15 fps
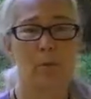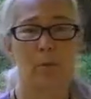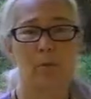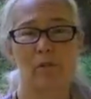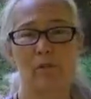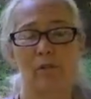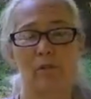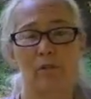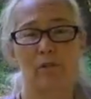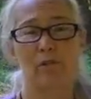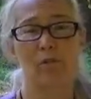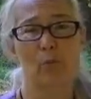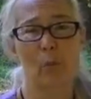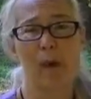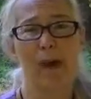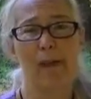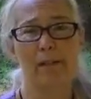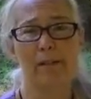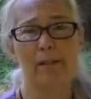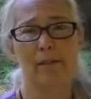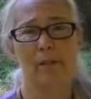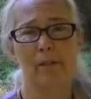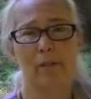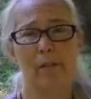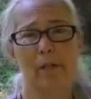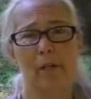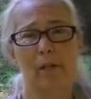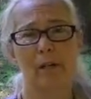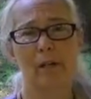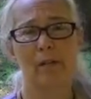will still sweat
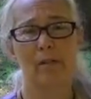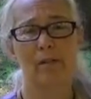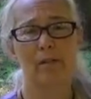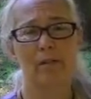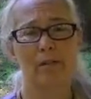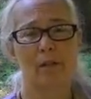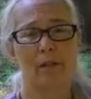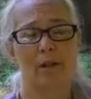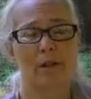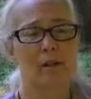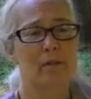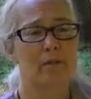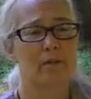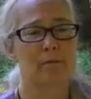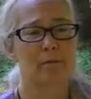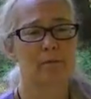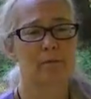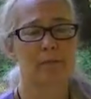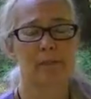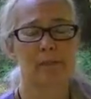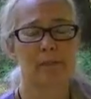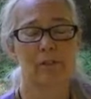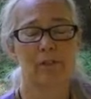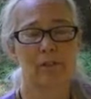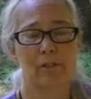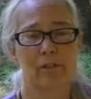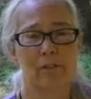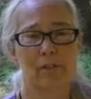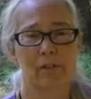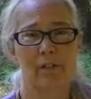because uh, it just
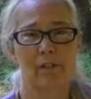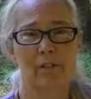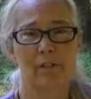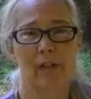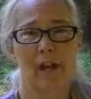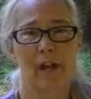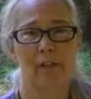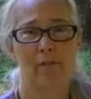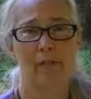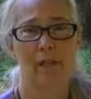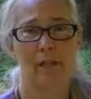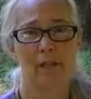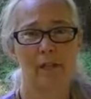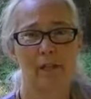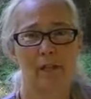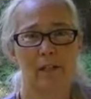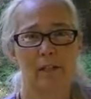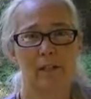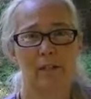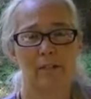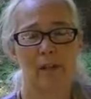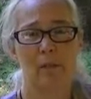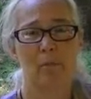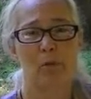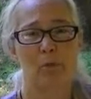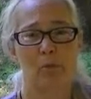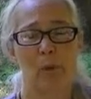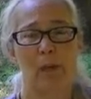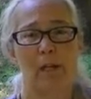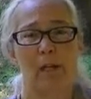does, it doesn't have anything in it to stop the
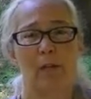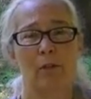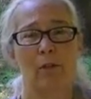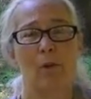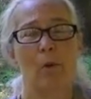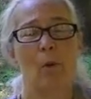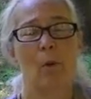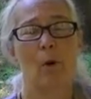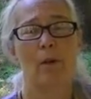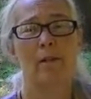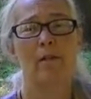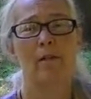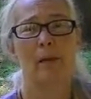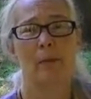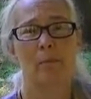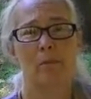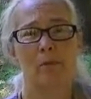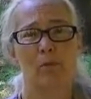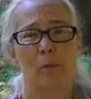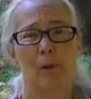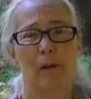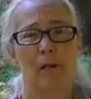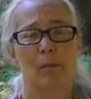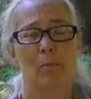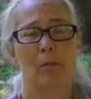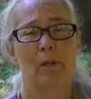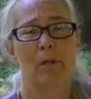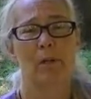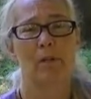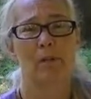sweating, and you don't want to stop the sweating
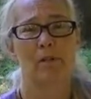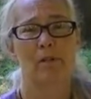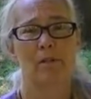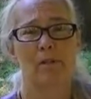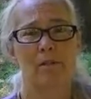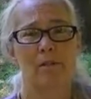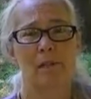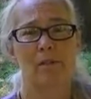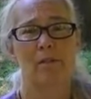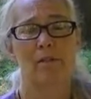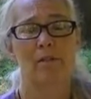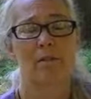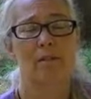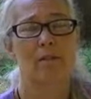because that's